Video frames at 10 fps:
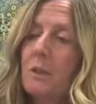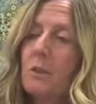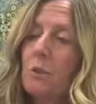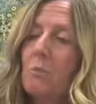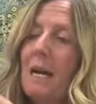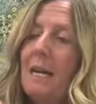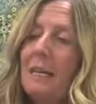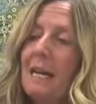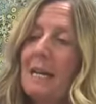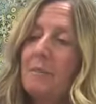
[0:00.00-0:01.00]
So mine,
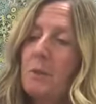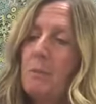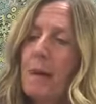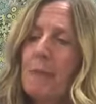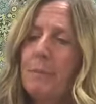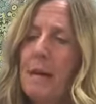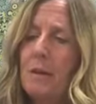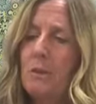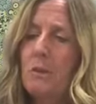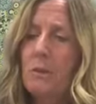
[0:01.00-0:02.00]
I have to pop
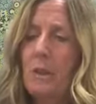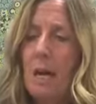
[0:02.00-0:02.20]
out.